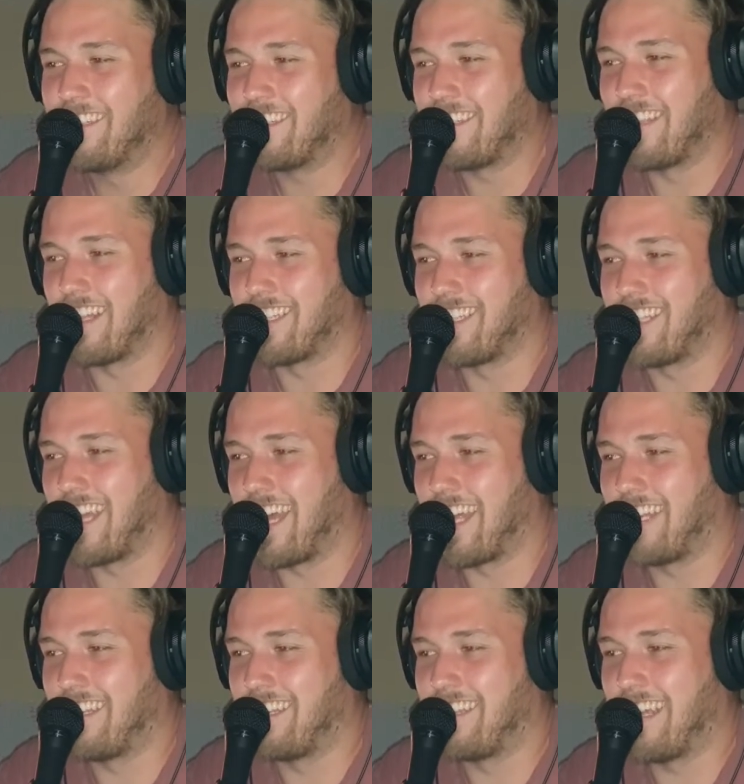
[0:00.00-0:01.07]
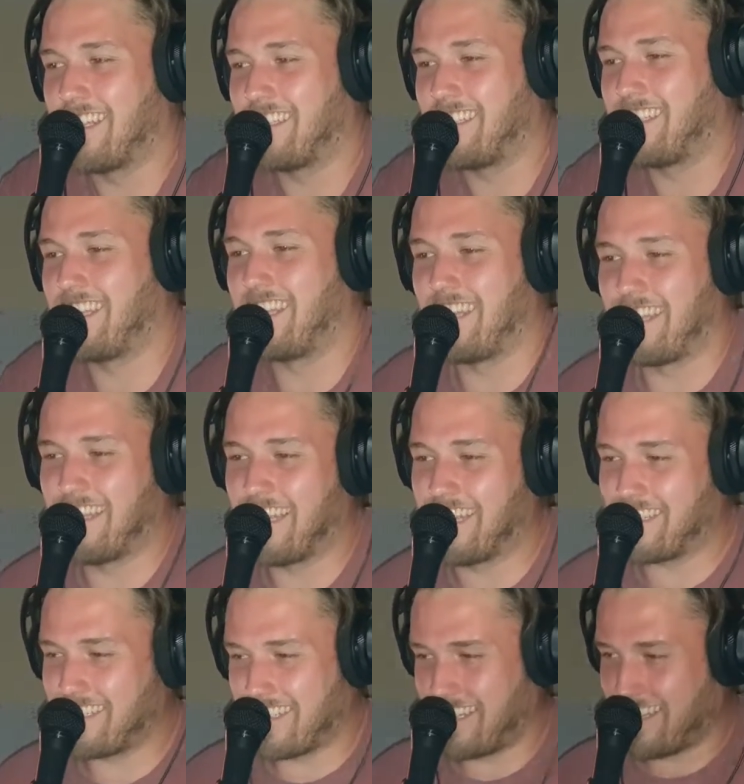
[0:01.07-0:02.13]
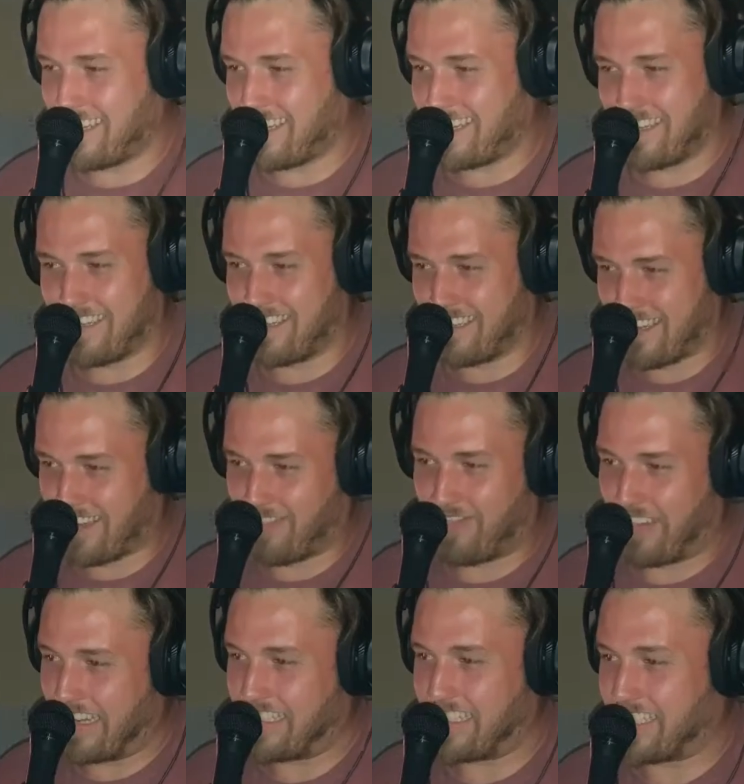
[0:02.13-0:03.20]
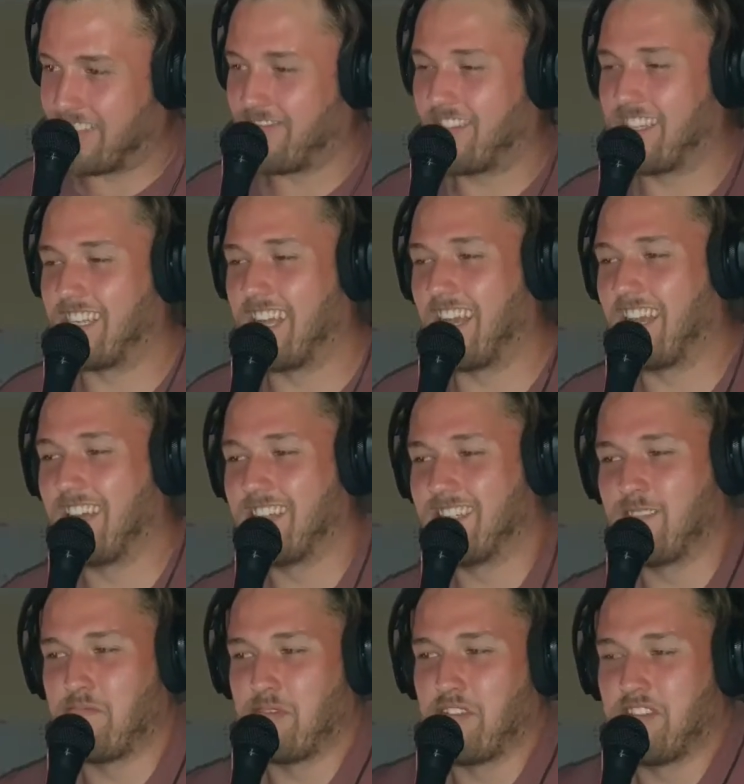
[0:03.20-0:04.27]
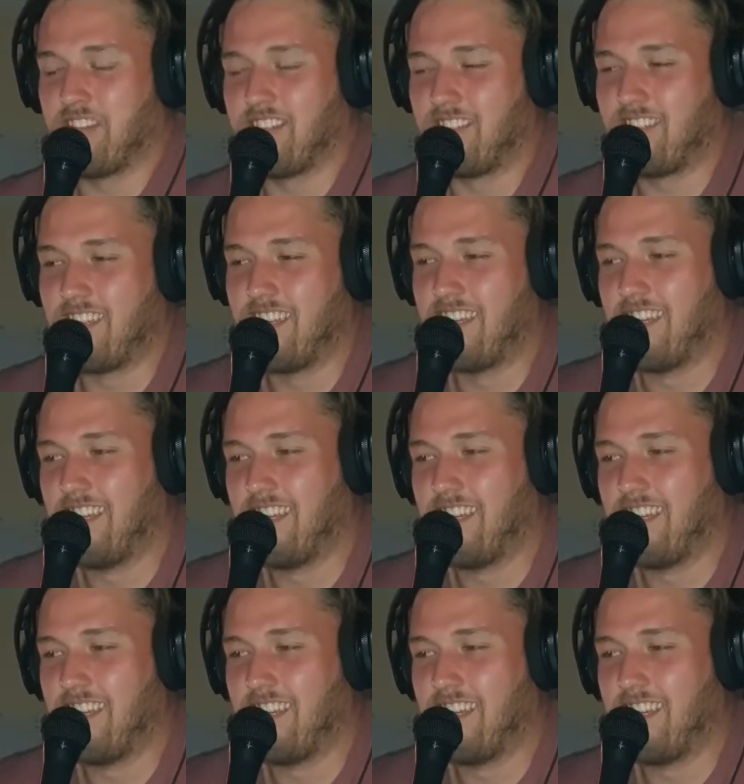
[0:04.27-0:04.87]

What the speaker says: So that's that. That's the confession of the day, I suppose.